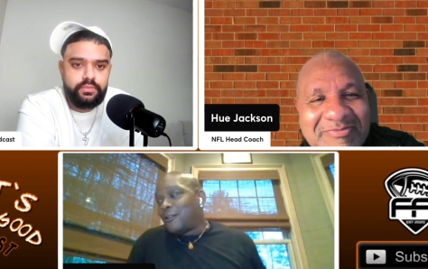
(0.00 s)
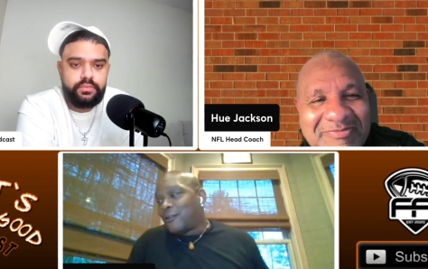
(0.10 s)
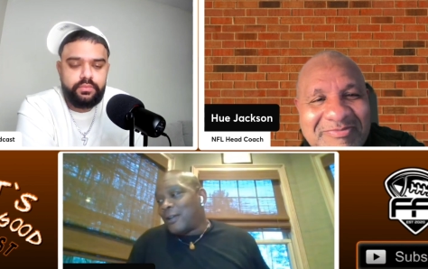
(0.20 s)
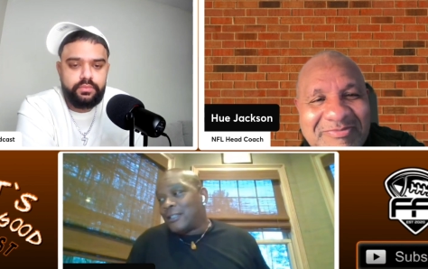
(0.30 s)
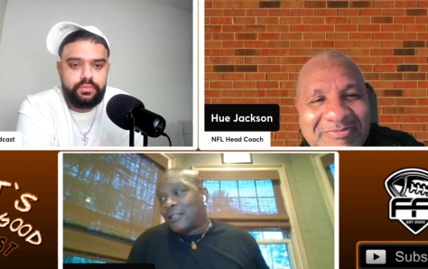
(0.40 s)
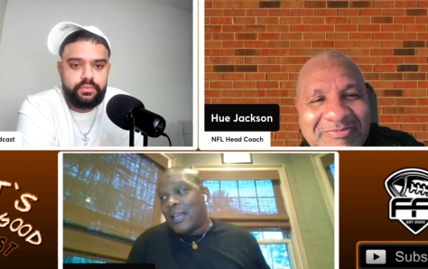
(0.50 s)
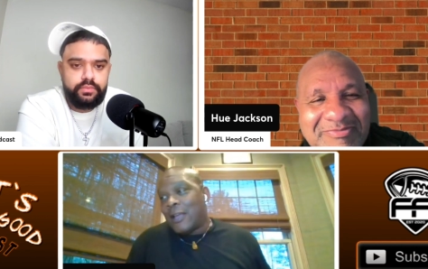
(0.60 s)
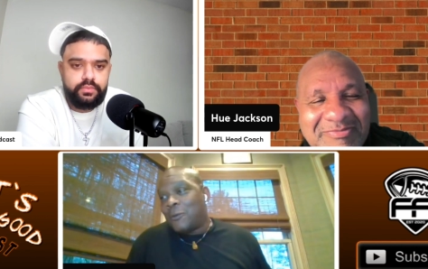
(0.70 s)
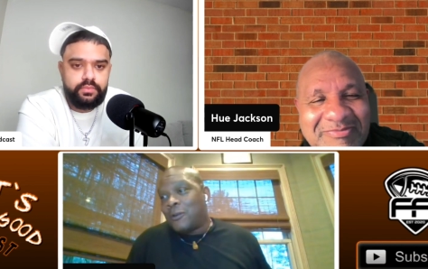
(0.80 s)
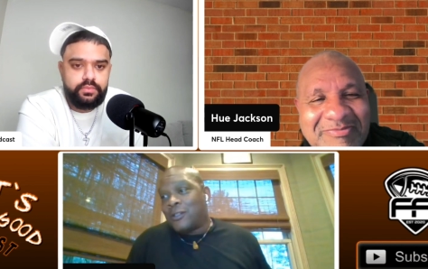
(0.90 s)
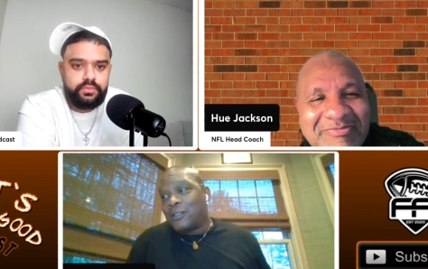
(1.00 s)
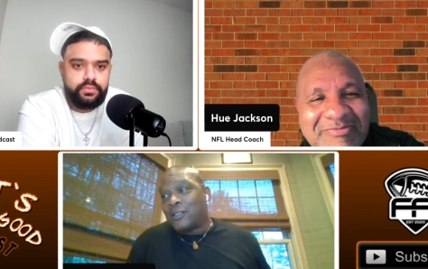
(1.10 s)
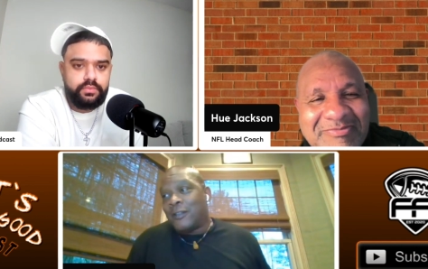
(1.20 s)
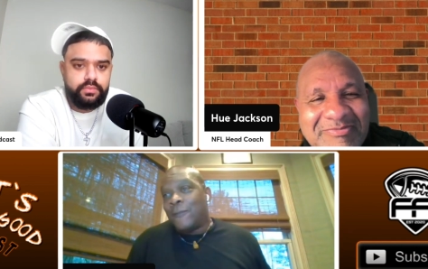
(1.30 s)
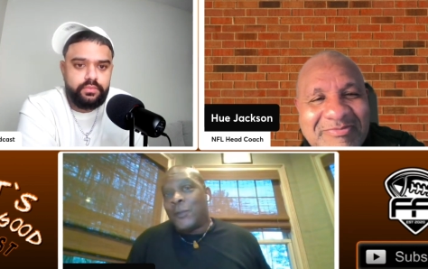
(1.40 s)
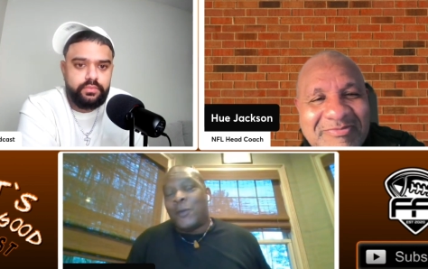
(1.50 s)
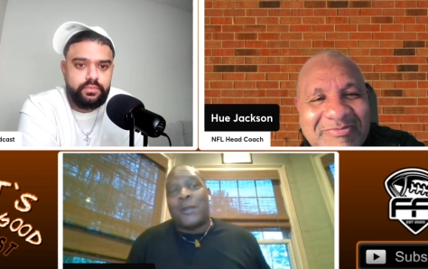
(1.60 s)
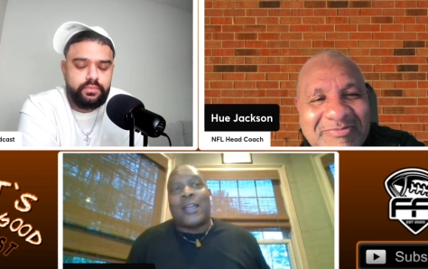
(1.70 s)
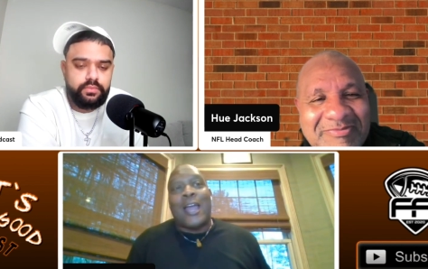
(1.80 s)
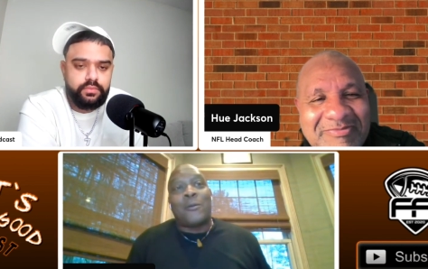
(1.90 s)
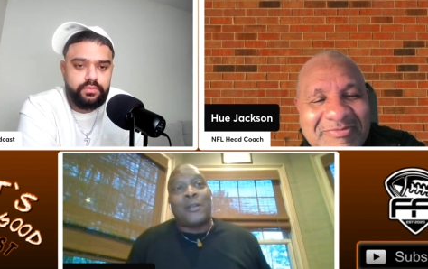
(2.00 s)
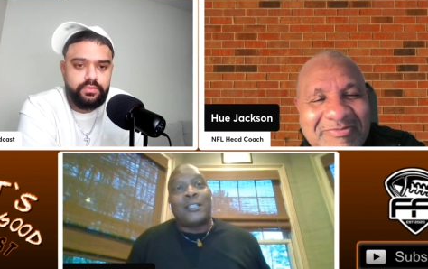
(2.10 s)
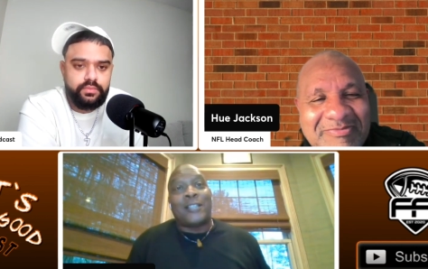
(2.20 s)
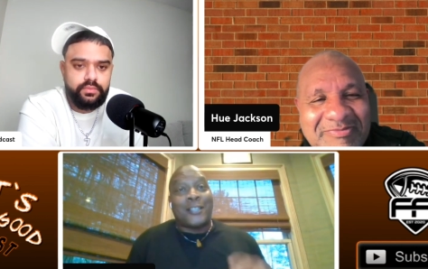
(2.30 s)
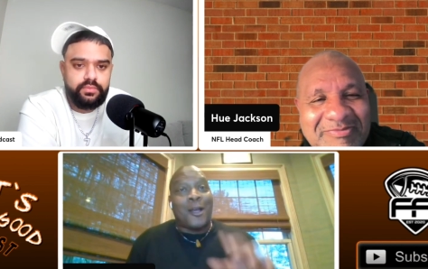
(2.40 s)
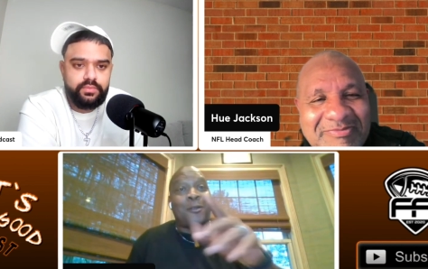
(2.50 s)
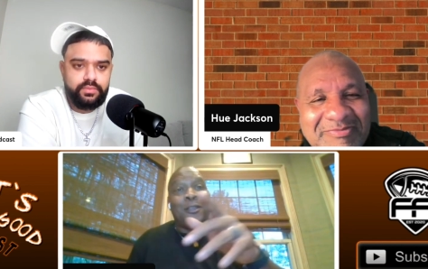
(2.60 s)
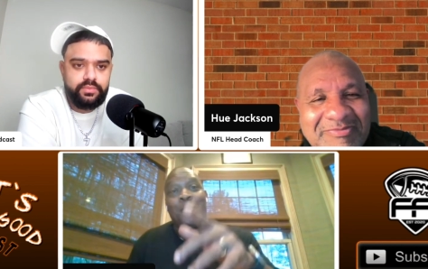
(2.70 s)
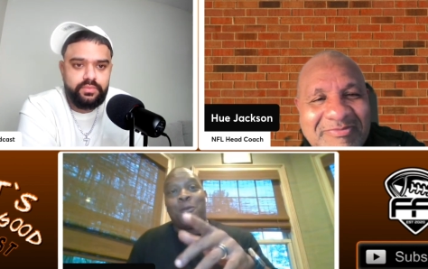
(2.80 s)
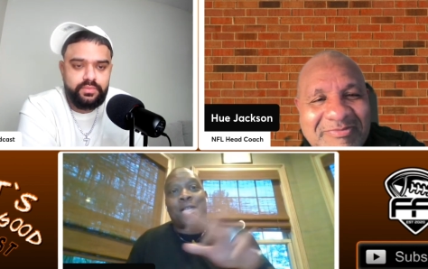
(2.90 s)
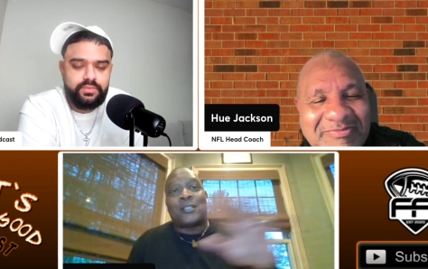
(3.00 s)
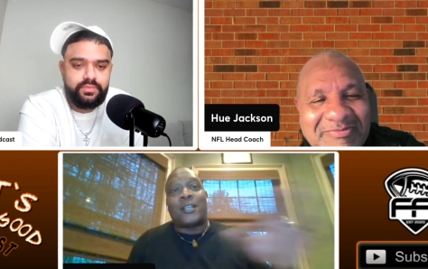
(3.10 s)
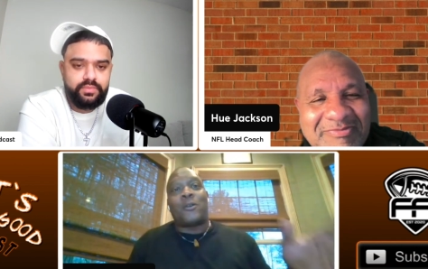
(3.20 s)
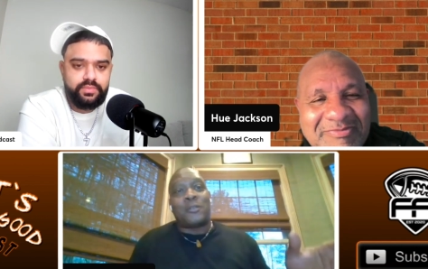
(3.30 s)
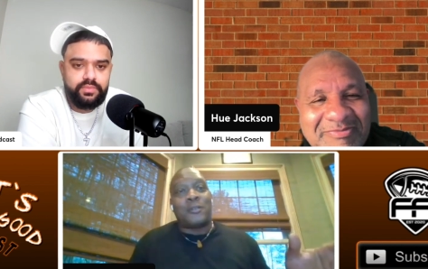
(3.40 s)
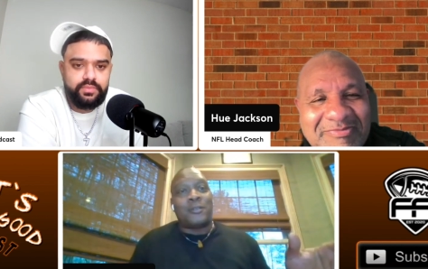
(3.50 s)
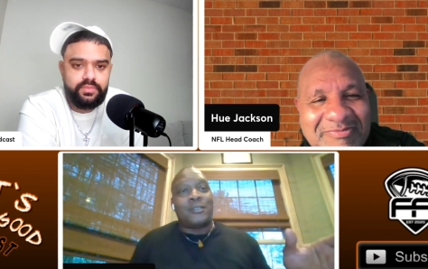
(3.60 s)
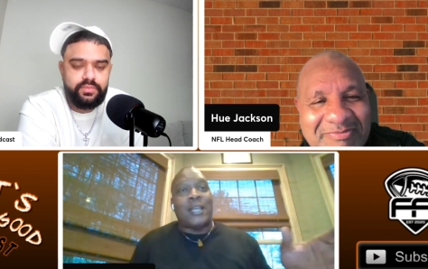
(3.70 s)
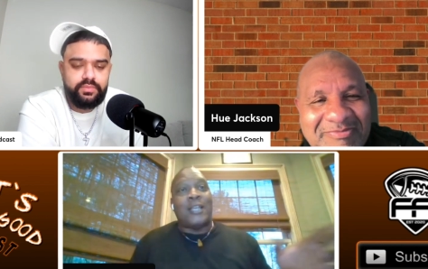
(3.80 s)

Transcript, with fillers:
Speaker 1: The crazy thing was when I got released, I talked to Hue and I talked to Dan